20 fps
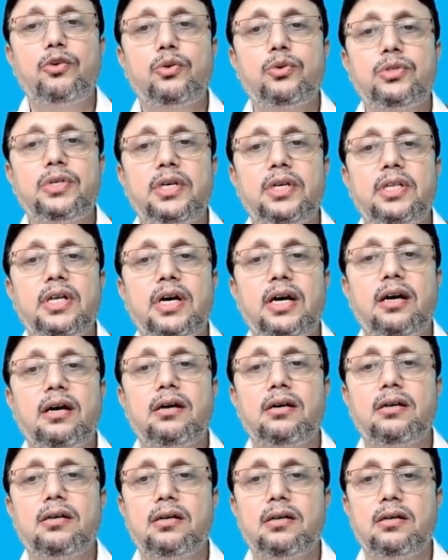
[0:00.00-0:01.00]
If you see
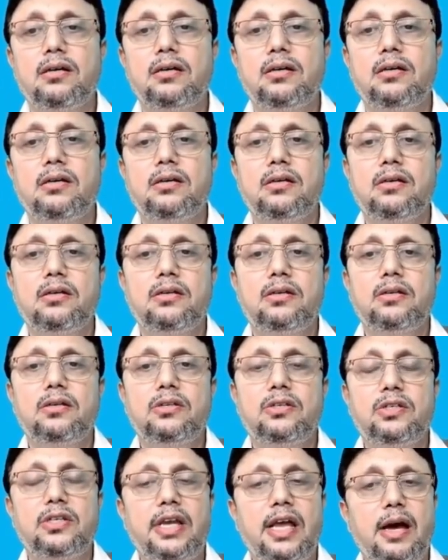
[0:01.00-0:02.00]
the
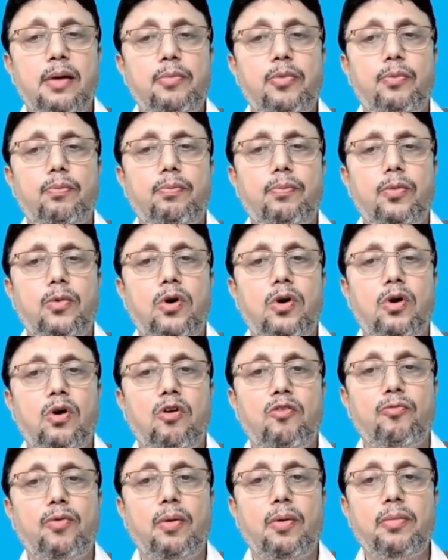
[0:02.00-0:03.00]
snap
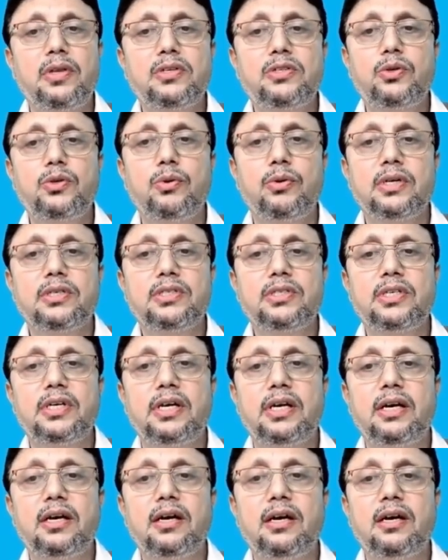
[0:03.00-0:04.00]
of bubbles, you can
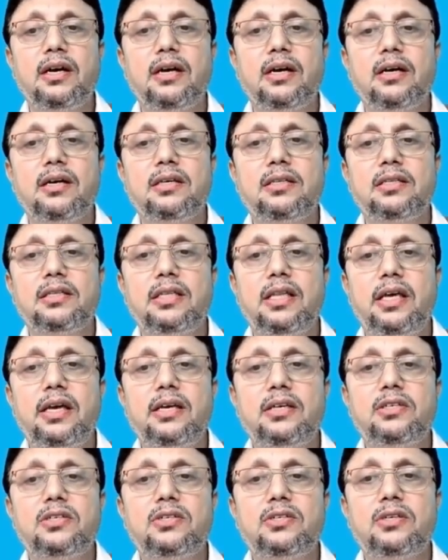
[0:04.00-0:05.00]
see
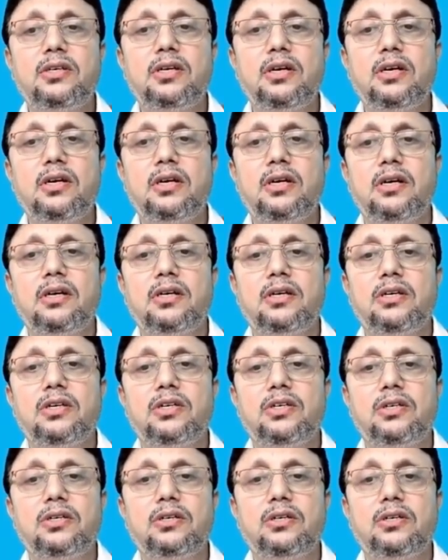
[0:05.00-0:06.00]
these
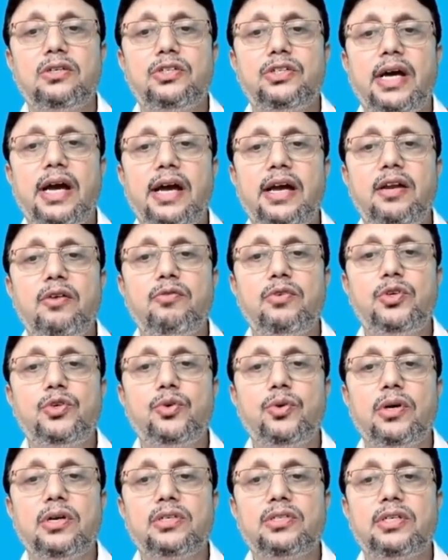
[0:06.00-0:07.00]
shine
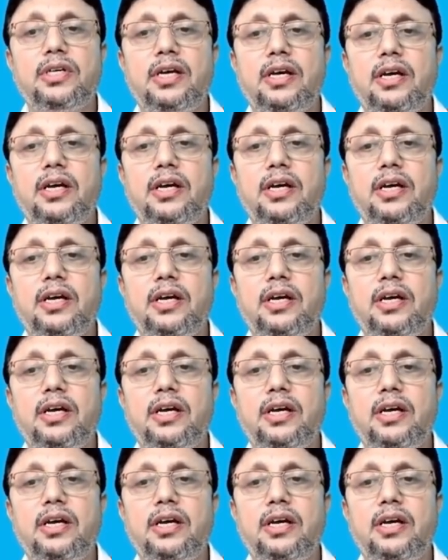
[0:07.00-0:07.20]
which you are